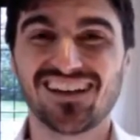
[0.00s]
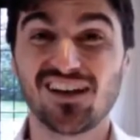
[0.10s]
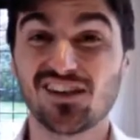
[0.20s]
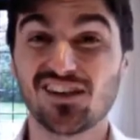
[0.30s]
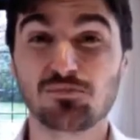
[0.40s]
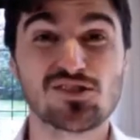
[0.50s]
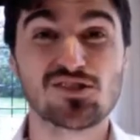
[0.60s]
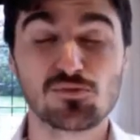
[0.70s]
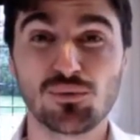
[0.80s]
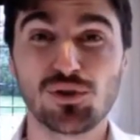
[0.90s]
Guys, pleasure to
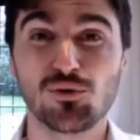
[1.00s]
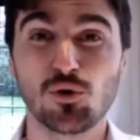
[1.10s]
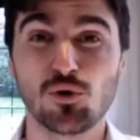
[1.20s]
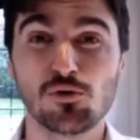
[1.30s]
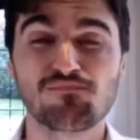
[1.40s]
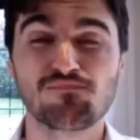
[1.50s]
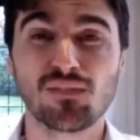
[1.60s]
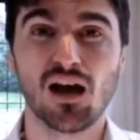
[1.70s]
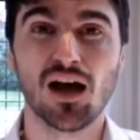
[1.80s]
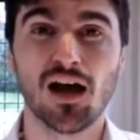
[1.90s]
speak with you all.
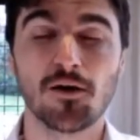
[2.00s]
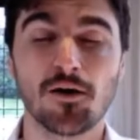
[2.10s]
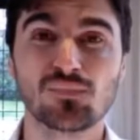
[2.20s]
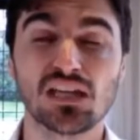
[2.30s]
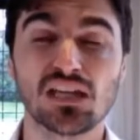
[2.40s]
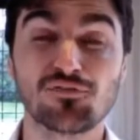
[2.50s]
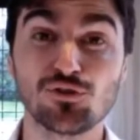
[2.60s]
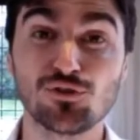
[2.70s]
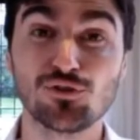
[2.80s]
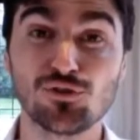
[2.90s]
Um, if
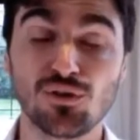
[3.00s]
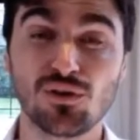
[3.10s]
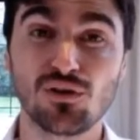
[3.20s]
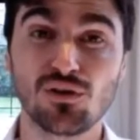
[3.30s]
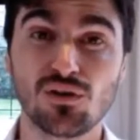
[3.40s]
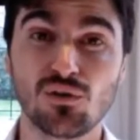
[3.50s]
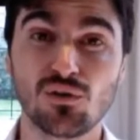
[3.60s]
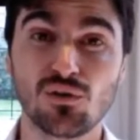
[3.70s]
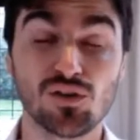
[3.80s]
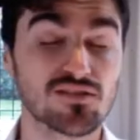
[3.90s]
you
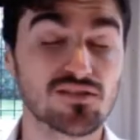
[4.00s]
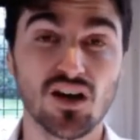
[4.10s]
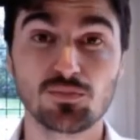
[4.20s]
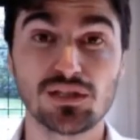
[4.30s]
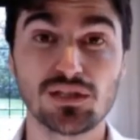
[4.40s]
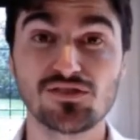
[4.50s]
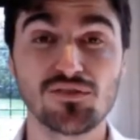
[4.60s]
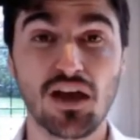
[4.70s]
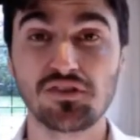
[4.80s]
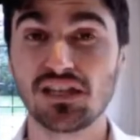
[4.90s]
want to get in touch, please do.
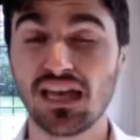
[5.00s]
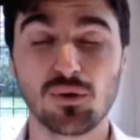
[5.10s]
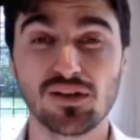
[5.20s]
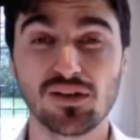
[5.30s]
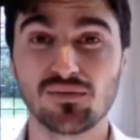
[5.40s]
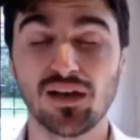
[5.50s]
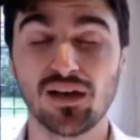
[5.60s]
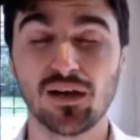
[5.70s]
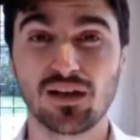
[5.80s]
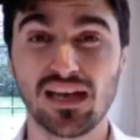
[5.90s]
If you have any case,
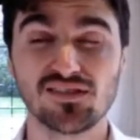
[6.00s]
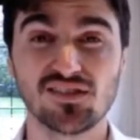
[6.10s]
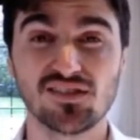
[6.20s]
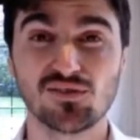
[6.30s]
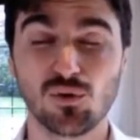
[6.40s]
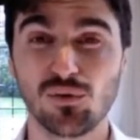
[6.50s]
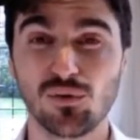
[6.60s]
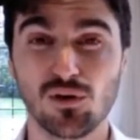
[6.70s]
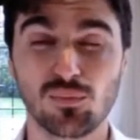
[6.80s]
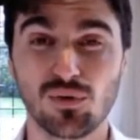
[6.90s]
uh, cases or
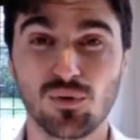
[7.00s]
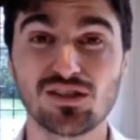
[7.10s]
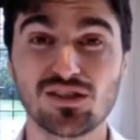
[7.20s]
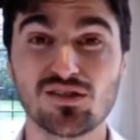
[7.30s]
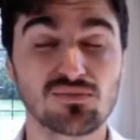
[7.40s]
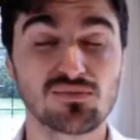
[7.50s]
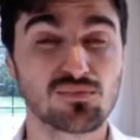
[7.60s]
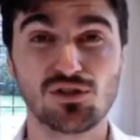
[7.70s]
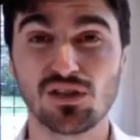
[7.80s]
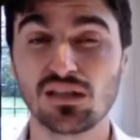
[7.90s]
uh, questions,
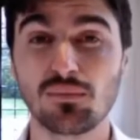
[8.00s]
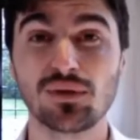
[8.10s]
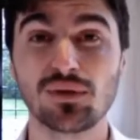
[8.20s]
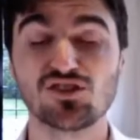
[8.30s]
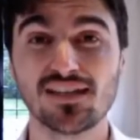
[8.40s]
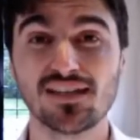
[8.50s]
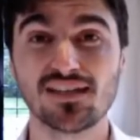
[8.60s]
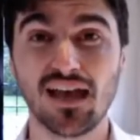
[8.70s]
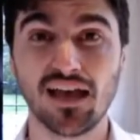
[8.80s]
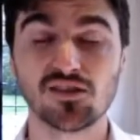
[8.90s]
you can email me at jake
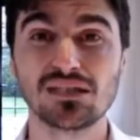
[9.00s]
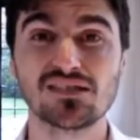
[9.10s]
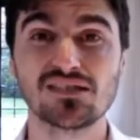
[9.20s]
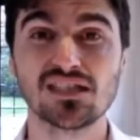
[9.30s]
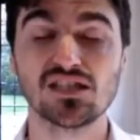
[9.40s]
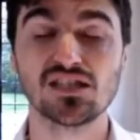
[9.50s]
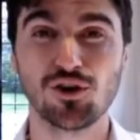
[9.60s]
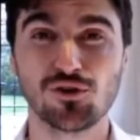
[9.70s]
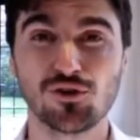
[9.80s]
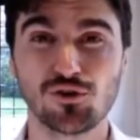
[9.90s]
at
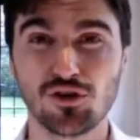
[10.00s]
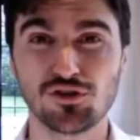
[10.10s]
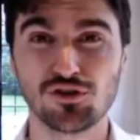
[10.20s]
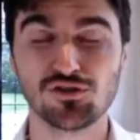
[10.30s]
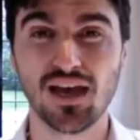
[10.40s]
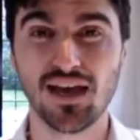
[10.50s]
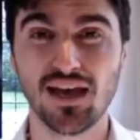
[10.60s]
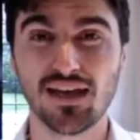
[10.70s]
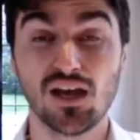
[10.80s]
bcneuro.co.uk